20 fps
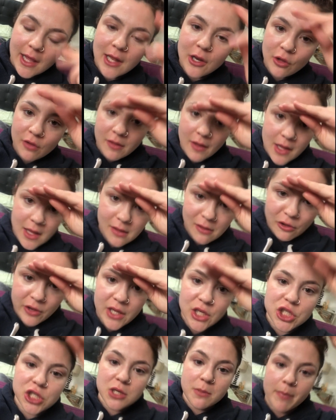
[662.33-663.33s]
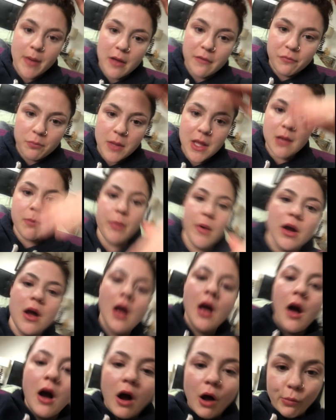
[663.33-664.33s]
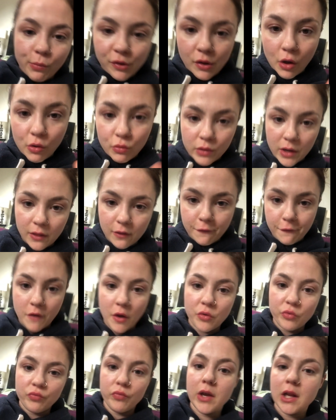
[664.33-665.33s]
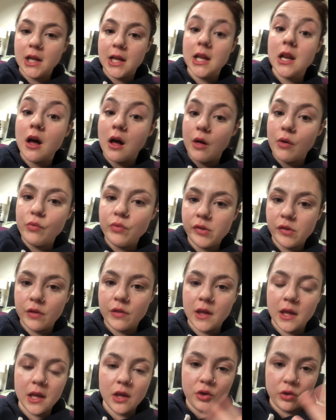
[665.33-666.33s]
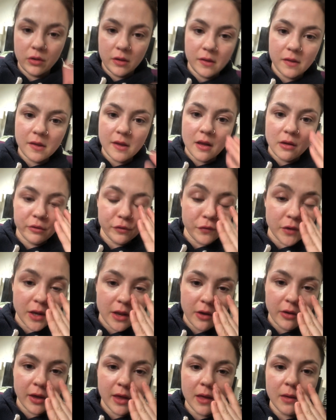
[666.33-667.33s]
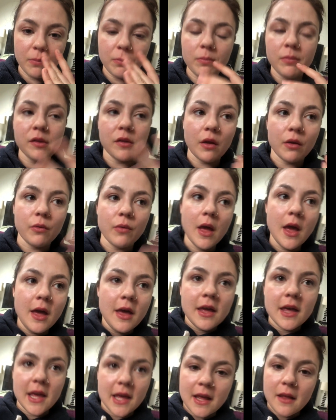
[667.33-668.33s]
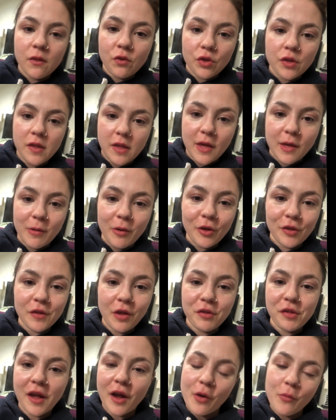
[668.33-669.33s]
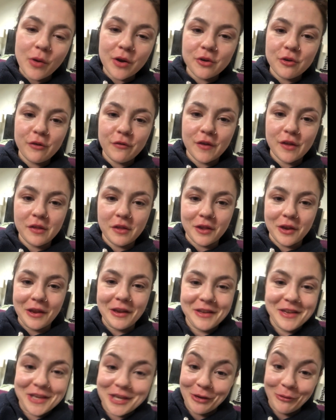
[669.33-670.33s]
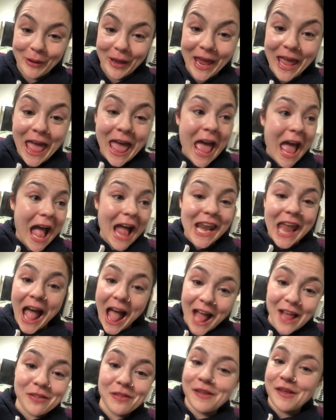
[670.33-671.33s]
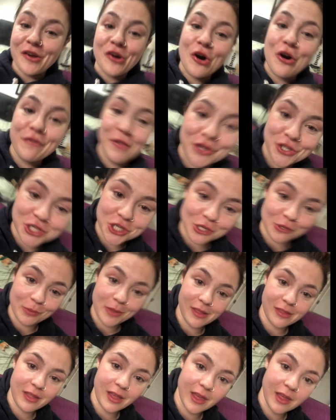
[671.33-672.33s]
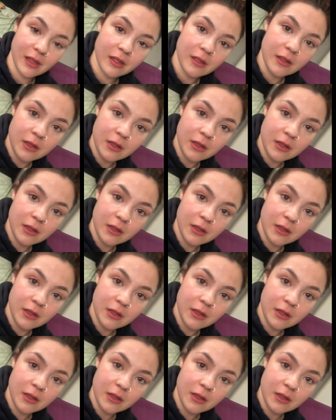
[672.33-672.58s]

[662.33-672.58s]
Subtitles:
it looks like he's looking just above me, but I was holding the phone really low so that he couldn't see I was videoing him. So it is just him, because I was like, I wonder if he's going to do it. And as he got off the tube, he's like,